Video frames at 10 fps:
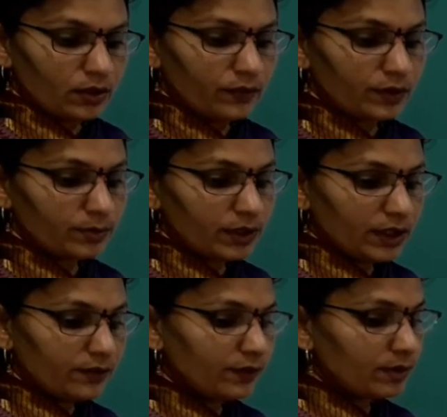From the
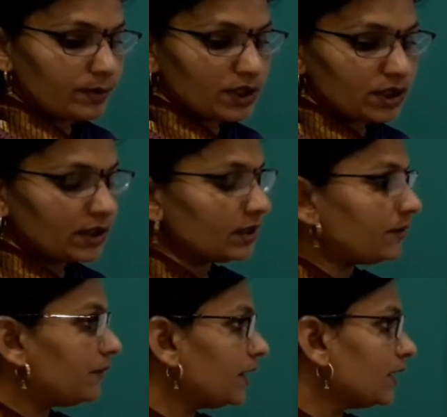information in the
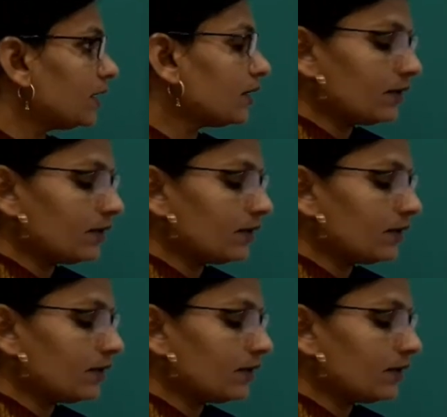figure,